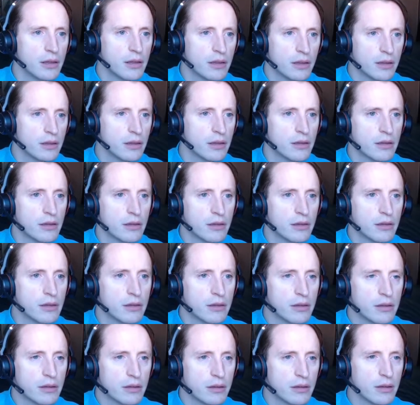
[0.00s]

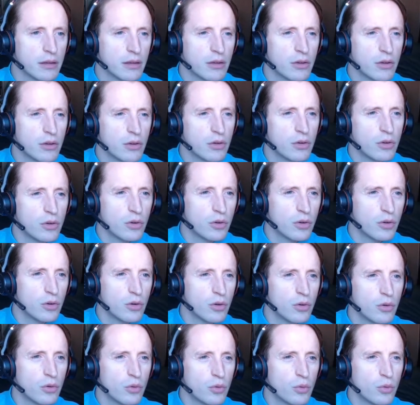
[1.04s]
Maintenance
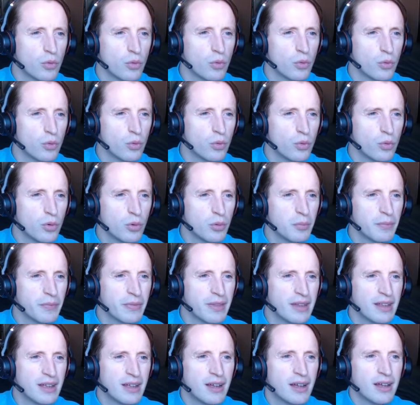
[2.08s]
room.
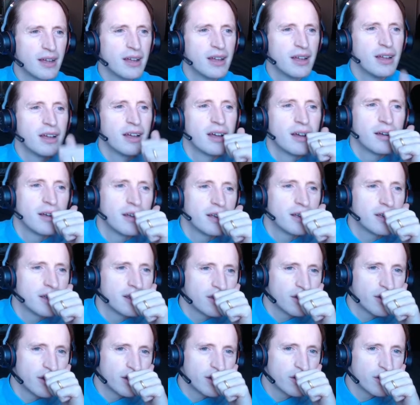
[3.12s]

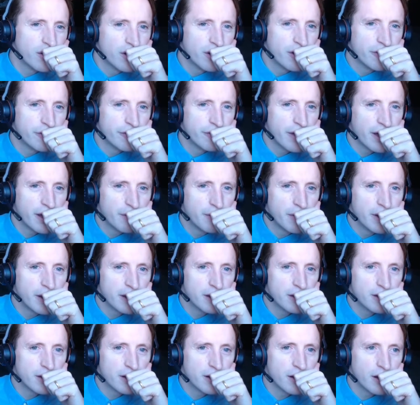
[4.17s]
So I don't know if that
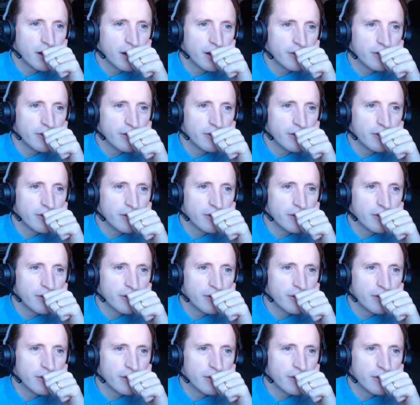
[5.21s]
makes a lot of